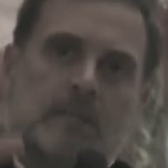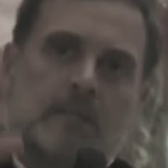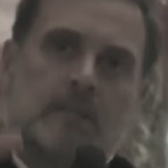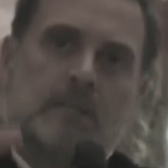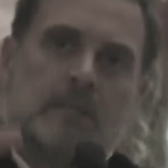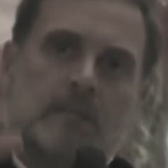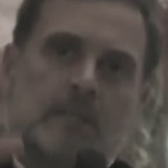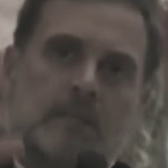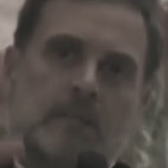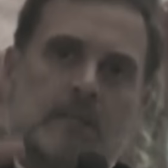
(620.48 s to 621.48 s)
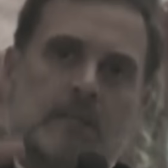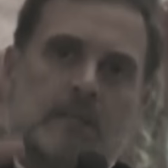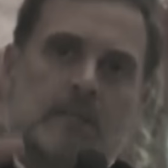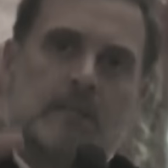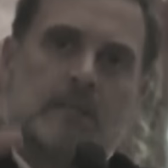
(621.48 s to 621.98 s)

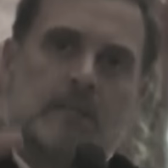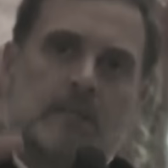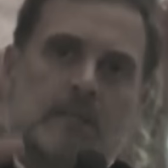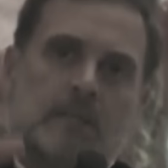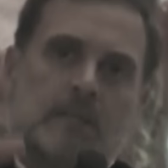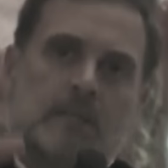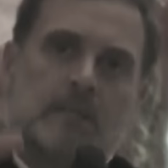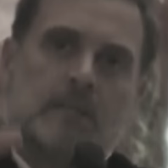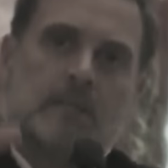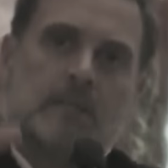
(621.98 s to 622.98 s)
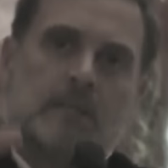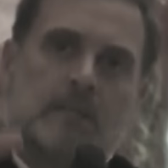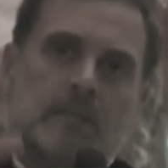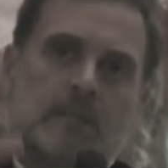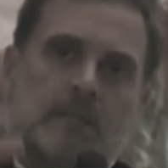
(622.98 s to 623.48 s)

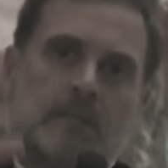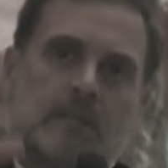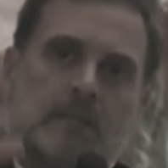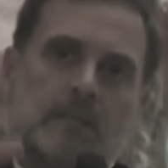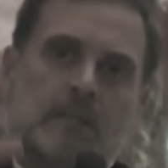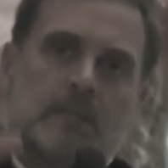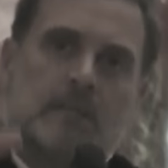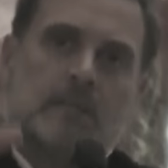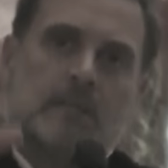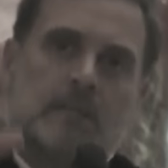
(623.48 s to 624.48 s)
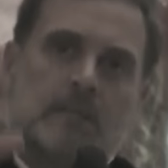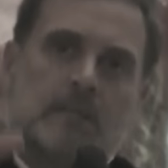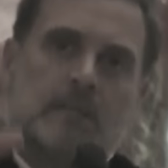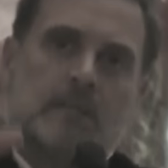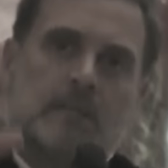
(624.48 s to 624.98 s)

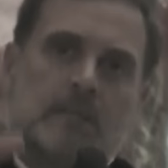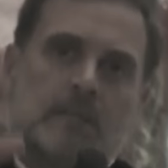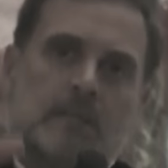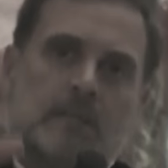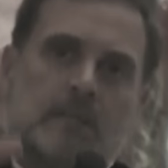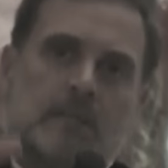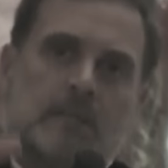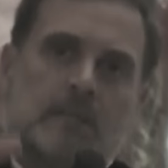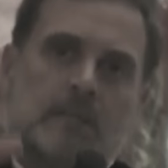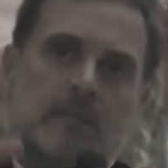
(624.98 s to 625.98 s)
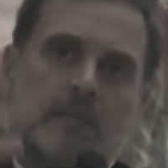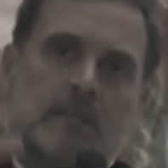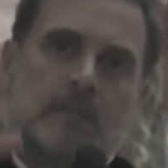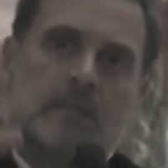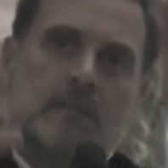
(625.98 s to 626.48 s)

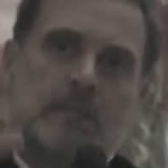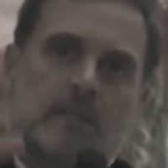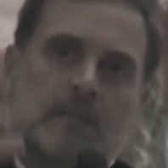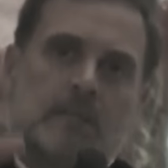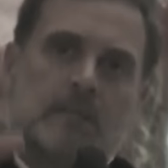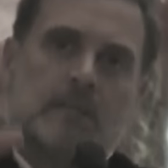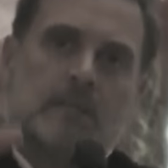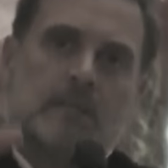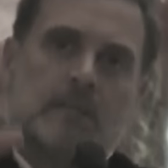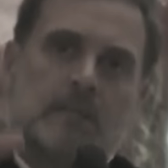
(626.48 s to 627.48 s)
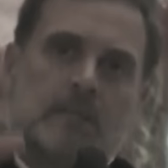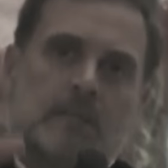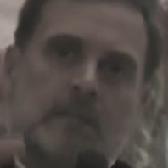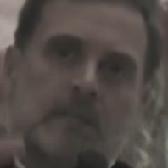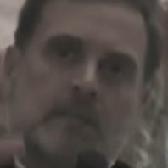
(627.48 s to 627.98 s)

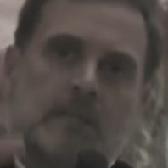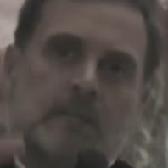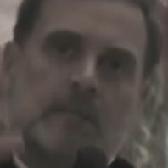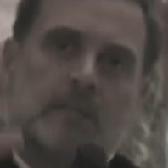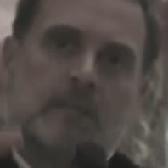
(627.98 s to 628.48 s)
The person shown says nothing.